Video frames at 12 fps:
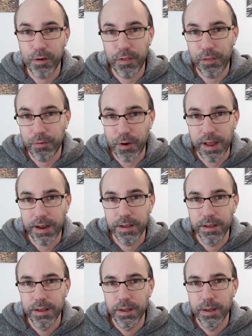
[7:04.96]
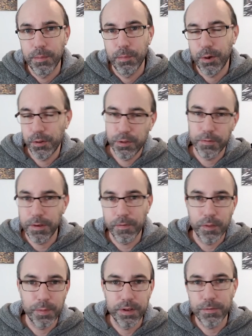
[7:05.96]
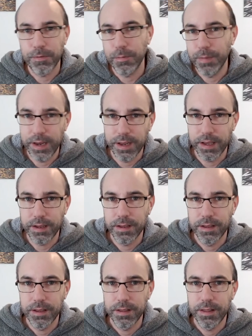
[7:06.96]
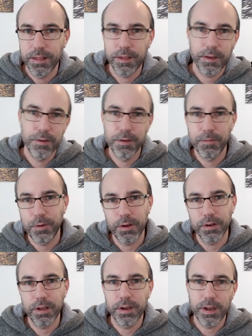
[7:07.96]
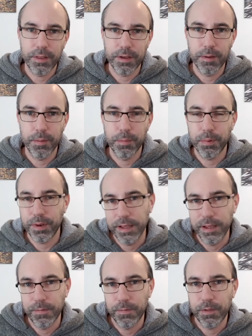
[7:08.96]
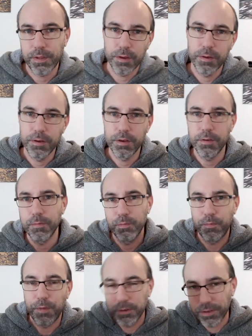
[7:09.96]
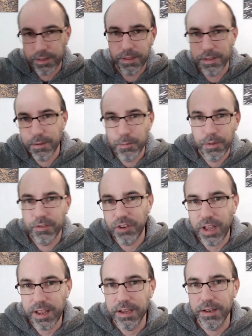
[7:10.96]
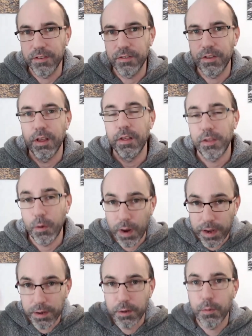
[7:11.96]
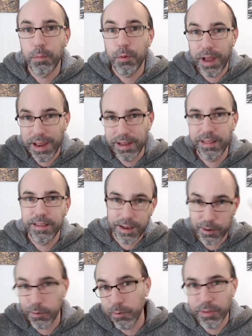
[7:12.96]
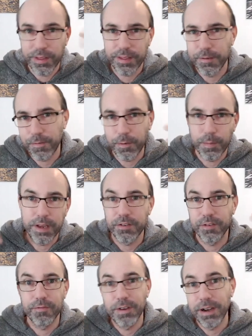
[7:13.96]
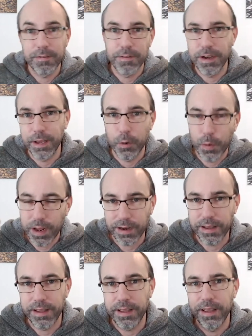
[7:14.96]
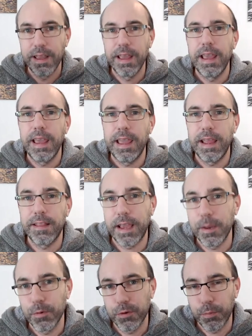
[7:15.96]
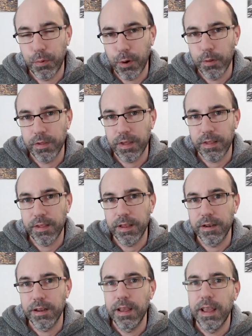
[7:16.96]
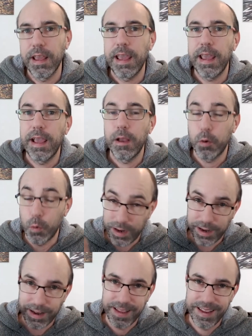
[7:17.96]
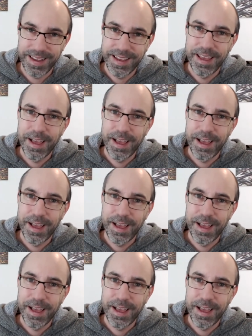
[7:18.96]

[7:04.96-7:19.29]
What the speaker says: a threat because you've given them a different meaning. So you've got another belief. So your filter system has changed. So when your brain is getting all this information really, really quickly, it's able to process it quickly